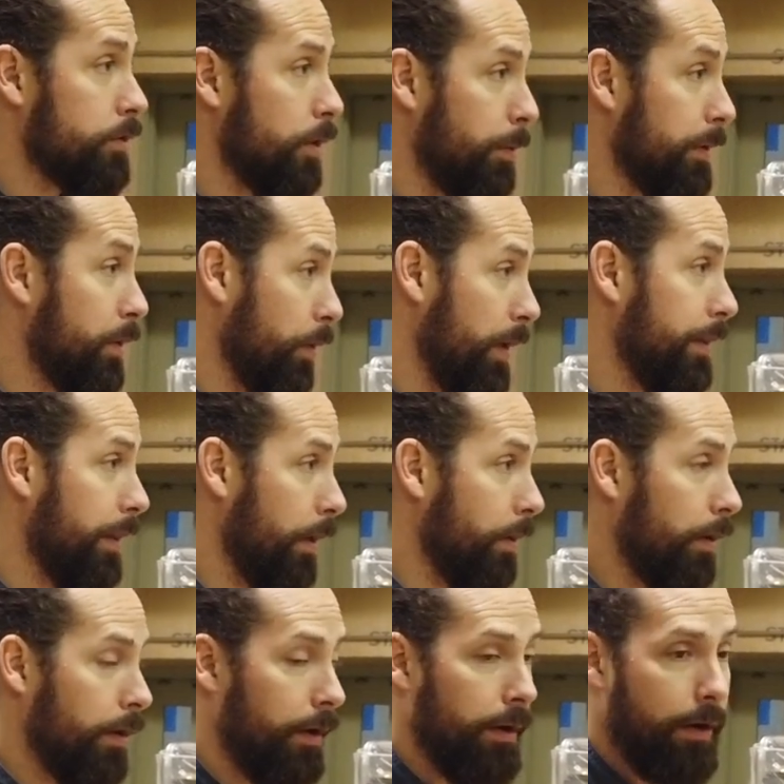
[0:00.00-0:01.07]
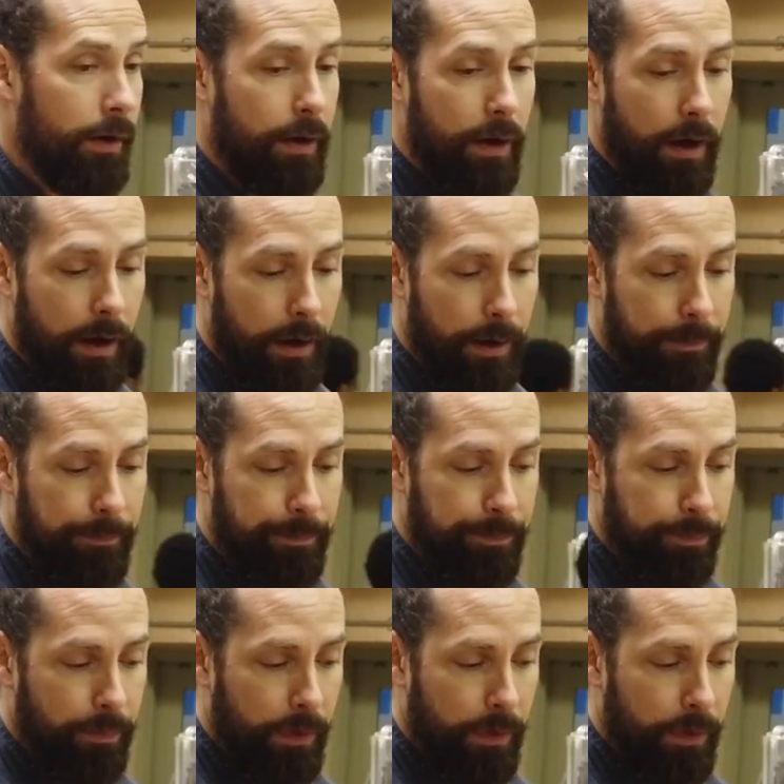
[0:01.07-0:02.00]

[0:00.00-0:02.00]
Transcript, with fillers: so but they're in there. Um,